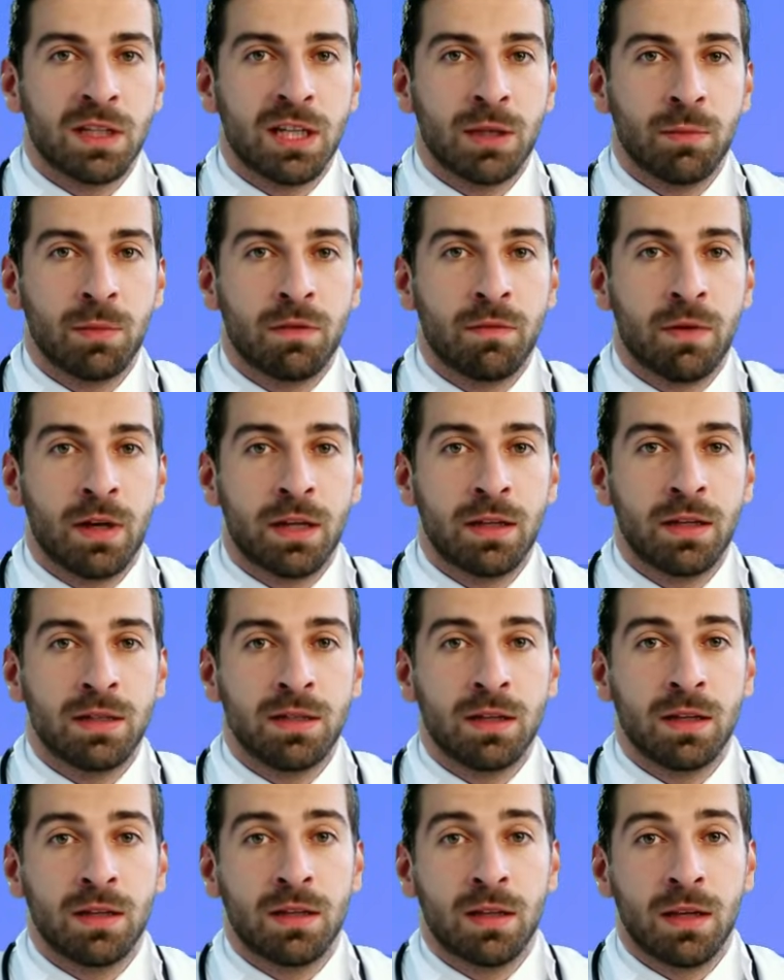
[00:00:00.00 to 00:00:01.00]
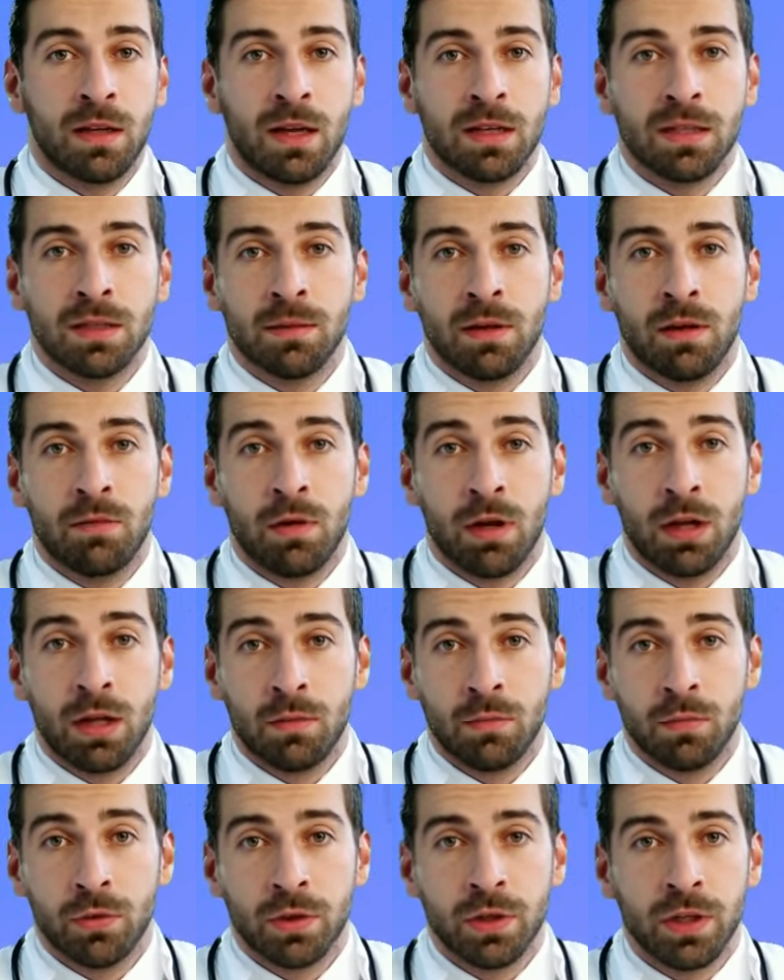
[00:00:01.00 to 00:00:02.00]
The answer isn't
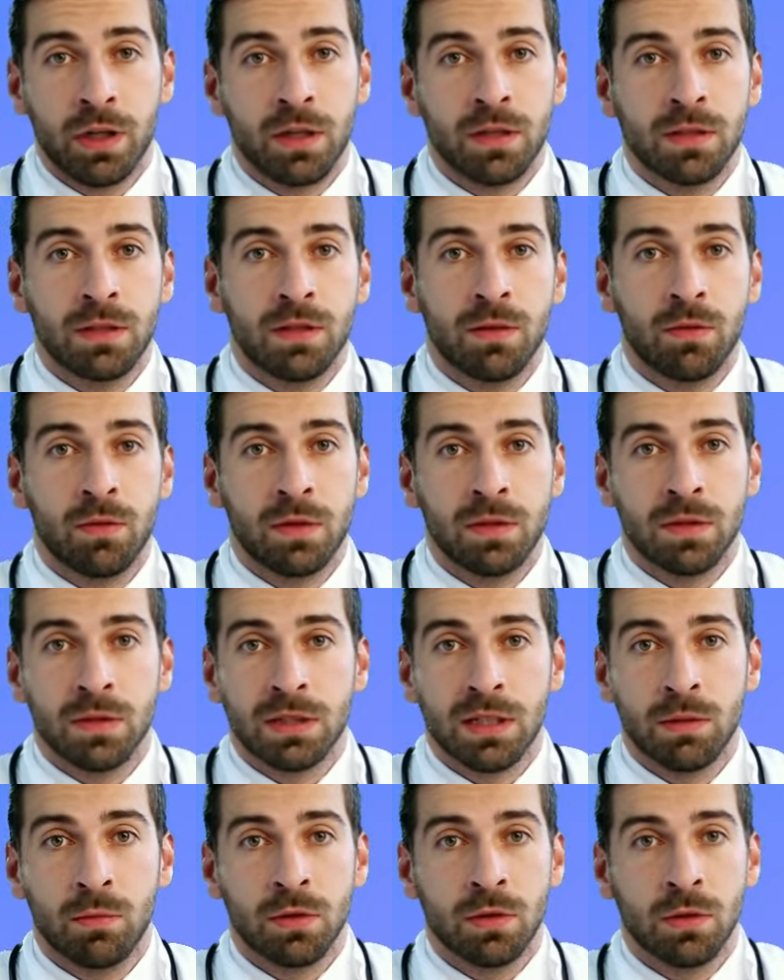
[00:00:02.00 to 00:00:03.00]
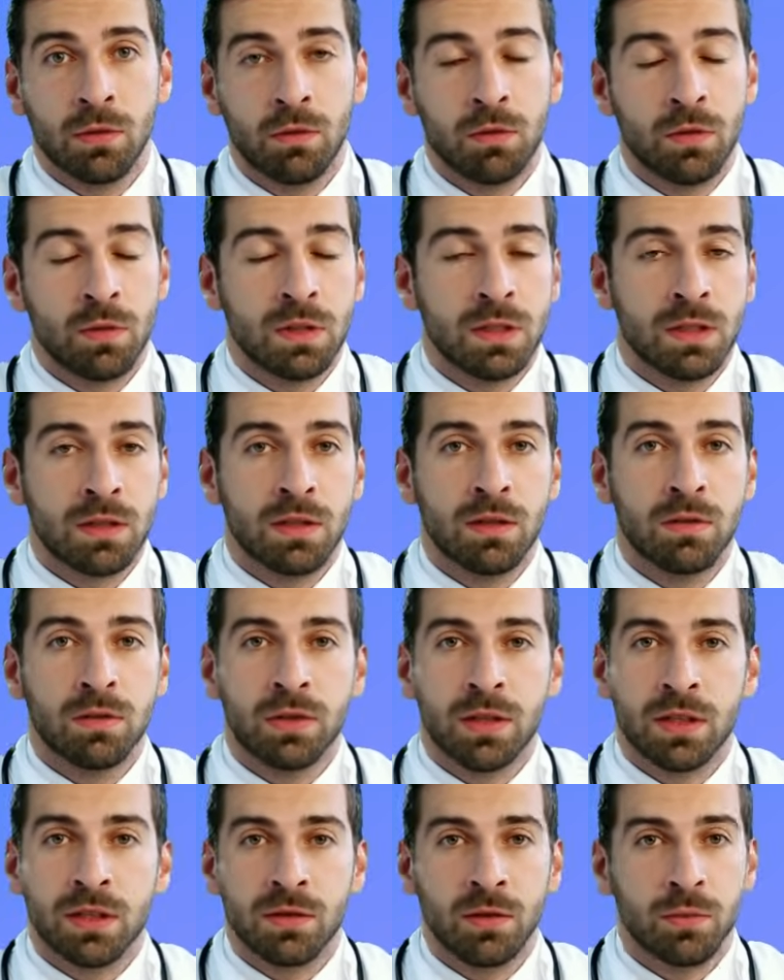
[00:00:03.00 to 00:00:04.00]
expensive therapy or strenuous
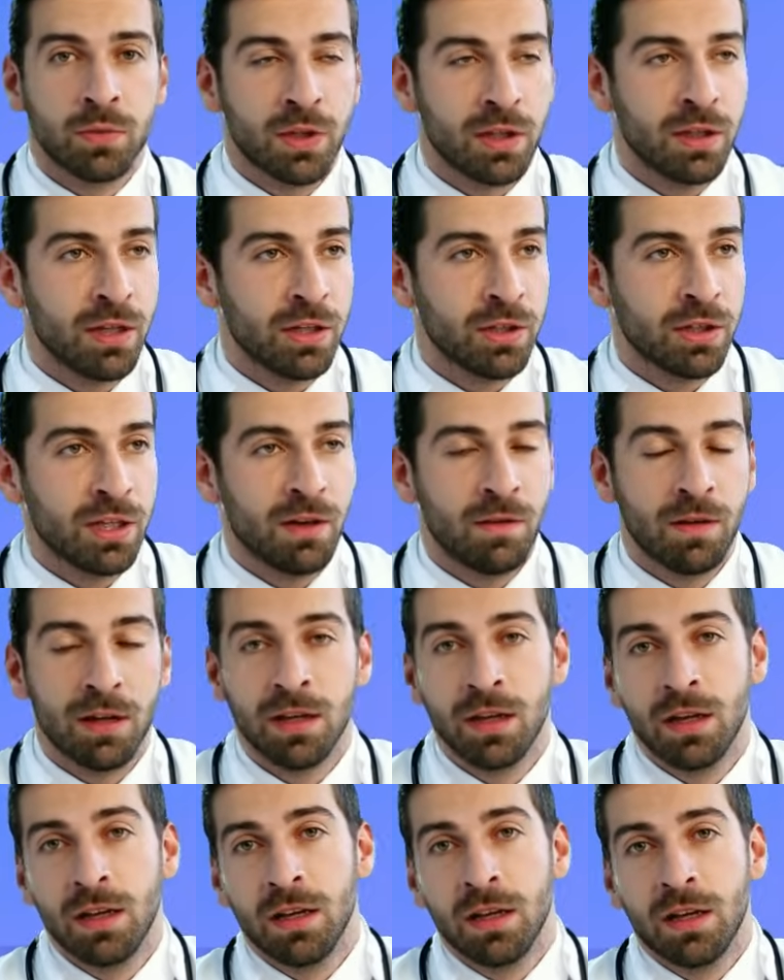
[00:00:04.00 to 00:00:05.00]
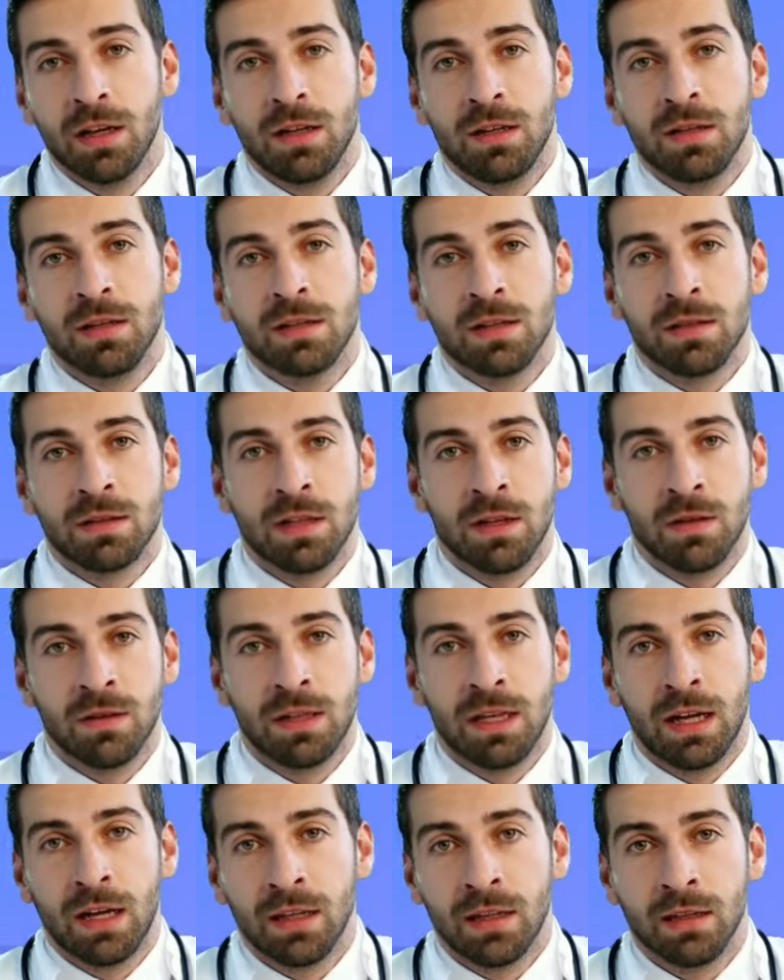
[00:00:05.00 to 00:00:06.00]
exercise. It's about giving your
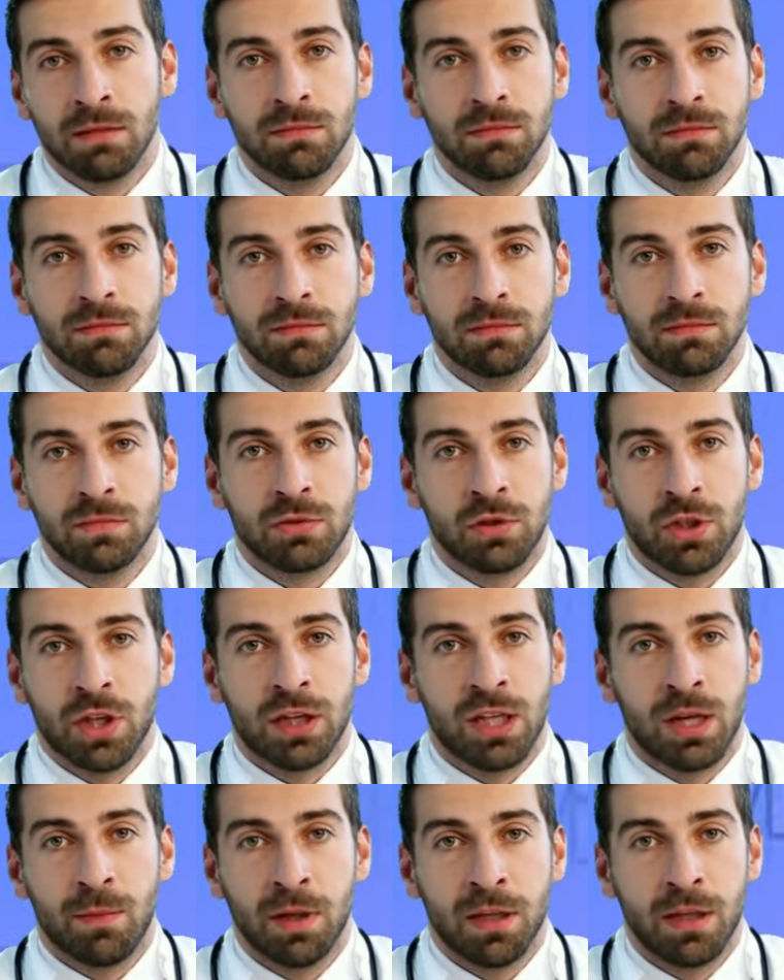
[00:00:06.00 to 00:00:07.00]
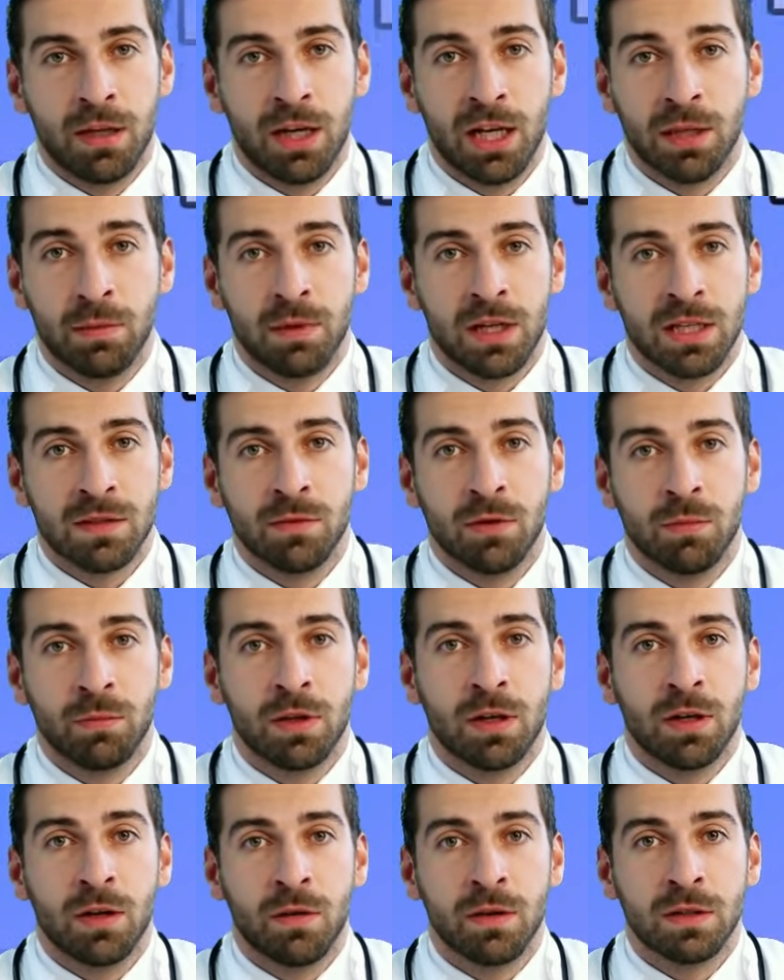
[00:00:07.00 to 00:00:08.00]
body three essential vitamins it's
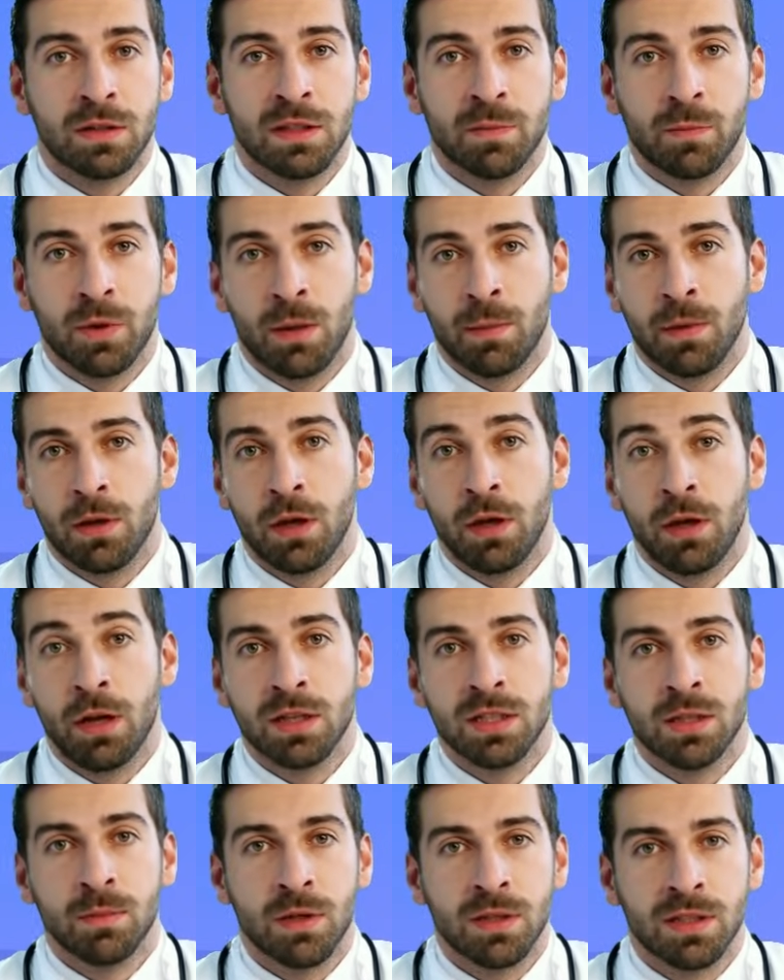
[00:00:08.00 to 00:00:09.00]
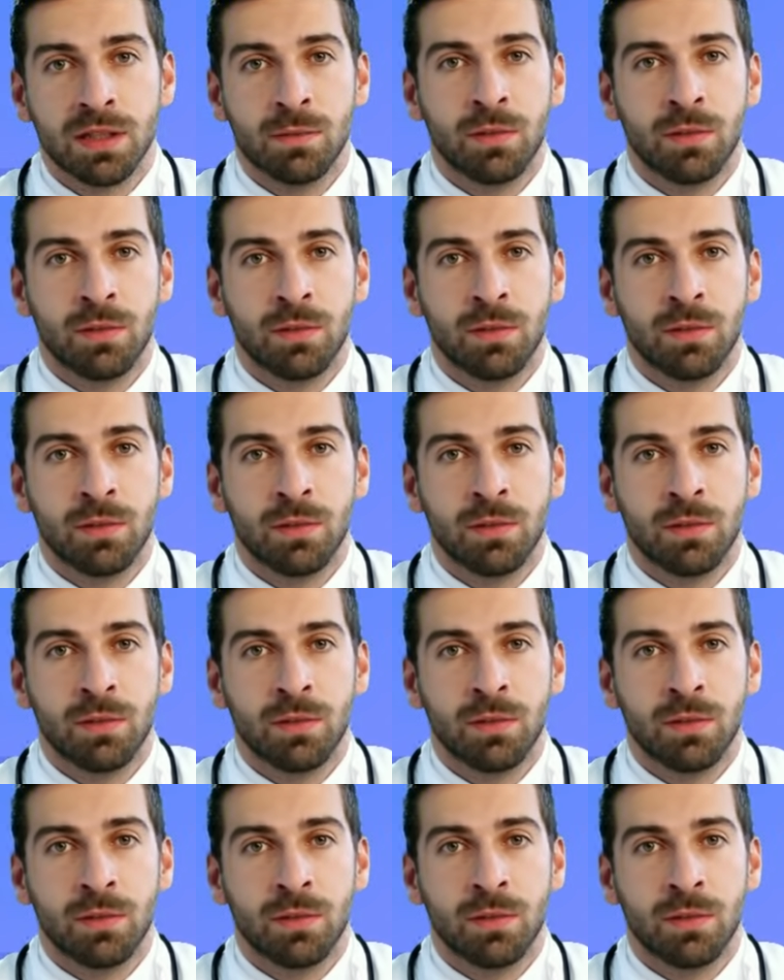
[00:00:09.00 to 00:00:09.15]
quietly starving for.